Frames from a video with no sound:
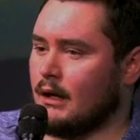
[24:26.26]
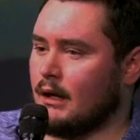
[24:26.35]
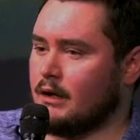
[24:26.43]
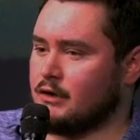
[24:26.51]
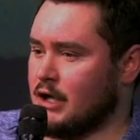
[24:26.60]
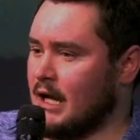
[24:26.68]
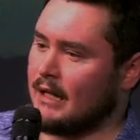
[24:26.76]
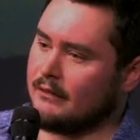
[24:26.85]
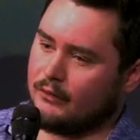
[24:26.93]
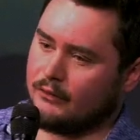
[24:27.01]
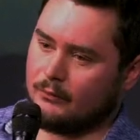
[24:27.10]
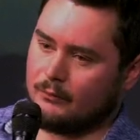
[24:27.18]
She had
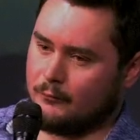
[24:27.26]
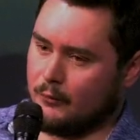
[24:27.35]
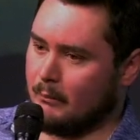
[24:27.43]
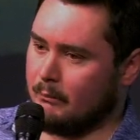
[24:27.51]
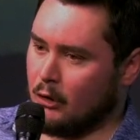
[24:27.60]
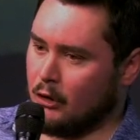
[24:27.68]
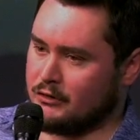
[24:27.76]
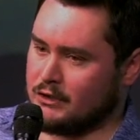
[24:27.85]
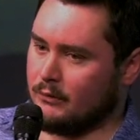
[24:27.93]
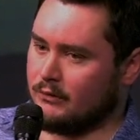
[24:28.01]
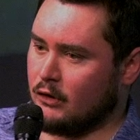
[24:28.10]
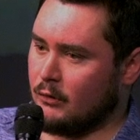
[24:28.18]
this from birth. She
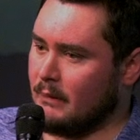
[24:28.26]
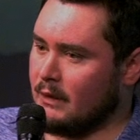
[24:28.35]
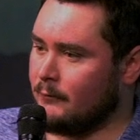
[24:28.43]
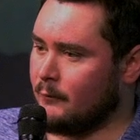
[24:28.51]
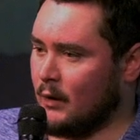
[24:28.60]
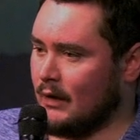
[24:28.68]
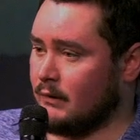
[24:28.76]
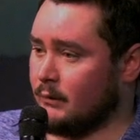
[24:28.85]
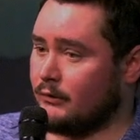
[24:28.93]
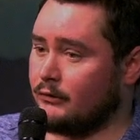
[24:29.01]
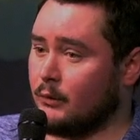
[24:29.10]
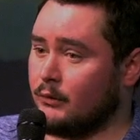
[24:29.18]
was in her mid-40s. It was
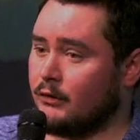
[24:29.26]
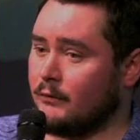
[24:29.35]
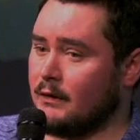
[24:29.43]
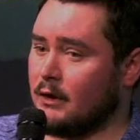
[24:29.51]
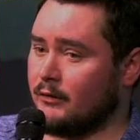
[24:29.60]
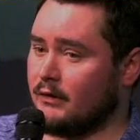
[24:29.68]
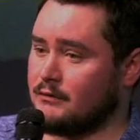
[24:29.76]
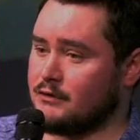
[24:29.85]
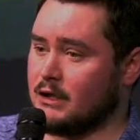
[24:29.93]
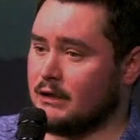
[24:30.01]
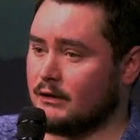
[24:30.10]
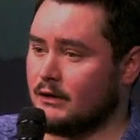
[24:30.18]
so severe that if
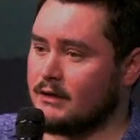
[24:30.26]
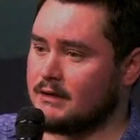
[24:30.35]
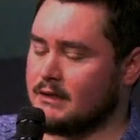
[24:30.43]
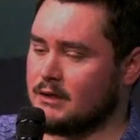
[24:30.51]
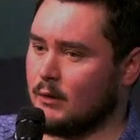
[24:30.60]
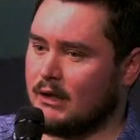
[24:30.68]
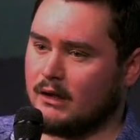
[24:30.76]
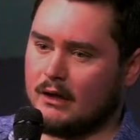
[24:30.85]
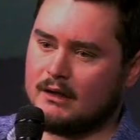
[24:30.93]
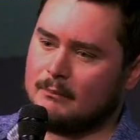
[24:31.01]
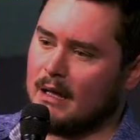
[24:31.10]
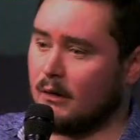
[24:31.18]
she looked into it, it
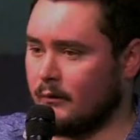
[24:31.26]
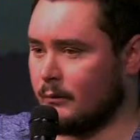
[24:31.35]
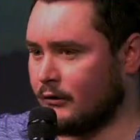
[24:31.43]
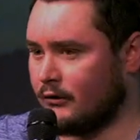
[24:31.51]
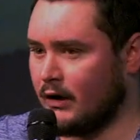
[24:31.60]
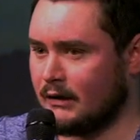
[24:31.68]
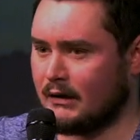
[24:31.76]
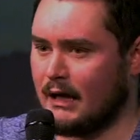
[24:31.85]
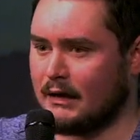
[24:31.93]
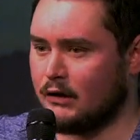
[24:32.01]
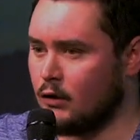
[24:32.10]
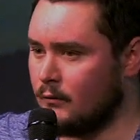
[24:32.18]
didn't matter if it was
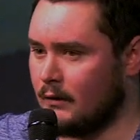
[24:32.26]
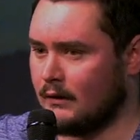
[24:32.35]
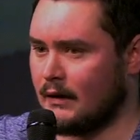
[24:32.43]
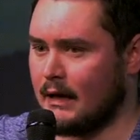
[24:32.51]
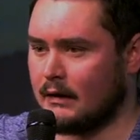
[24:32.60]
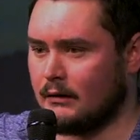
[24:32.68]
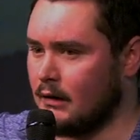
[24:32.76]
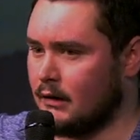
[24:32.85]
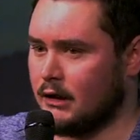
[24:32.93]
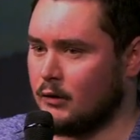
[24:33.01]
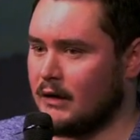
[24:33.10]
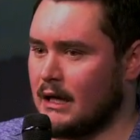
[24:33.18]
sunlight, UV light,
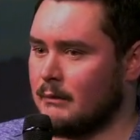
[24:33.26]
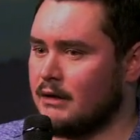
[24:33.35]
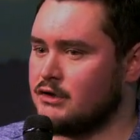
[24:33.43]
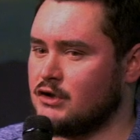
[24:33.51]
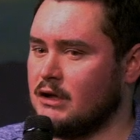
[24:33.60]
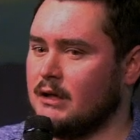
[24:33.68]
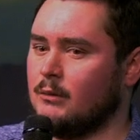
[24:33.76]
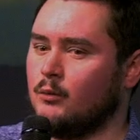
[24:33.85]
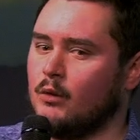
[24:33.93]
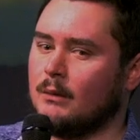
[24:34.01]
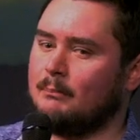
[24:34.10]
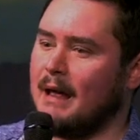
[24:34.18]
you name it, she
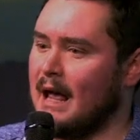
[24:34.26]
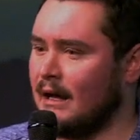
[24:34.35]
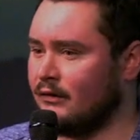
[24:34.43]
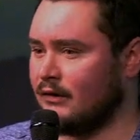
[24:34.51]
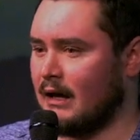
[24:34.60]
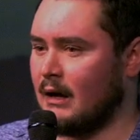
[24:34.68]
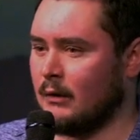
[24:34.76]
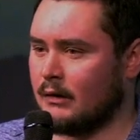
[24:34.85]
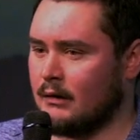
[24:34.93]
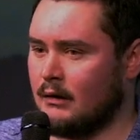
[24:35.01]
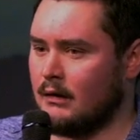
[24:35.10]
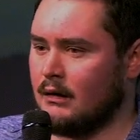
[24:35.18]
would pass out,
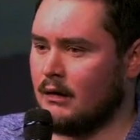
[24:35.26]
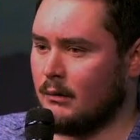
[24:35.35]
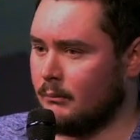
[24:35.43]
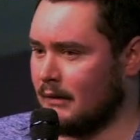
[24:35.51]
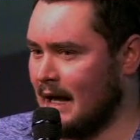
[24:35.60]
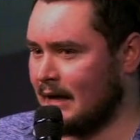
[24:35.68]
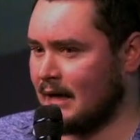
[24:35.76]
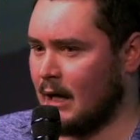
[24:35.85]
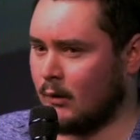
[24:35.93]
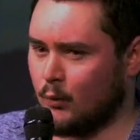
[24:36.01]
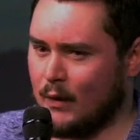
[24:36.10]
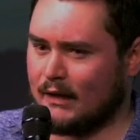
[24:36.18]
black out,
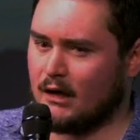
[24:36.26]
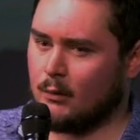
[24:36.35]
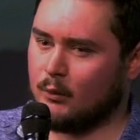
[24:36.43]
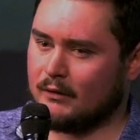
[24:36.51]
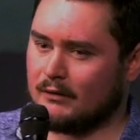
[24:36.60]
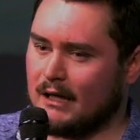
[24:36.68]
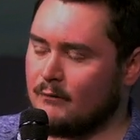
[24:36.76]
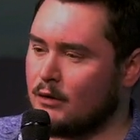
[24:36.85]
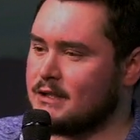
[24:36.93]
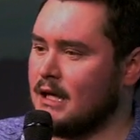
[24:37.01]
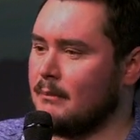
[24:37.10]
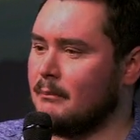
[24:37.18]
and wake up with level
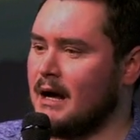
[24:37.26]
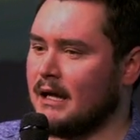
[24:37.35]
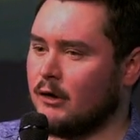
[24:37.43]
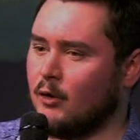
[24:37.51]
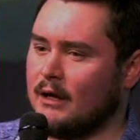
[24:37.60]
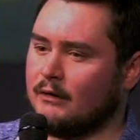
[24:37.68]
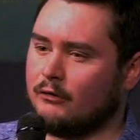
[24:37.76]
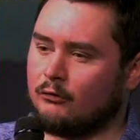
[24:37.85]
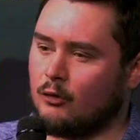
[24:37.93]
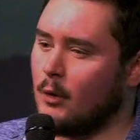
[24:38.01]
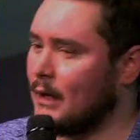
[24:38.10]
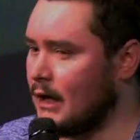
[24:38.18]
10 migraines
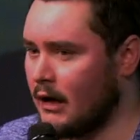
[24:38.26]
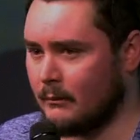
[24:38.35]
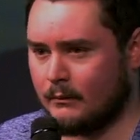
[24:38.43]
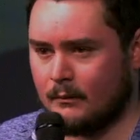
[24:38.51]
throwing up,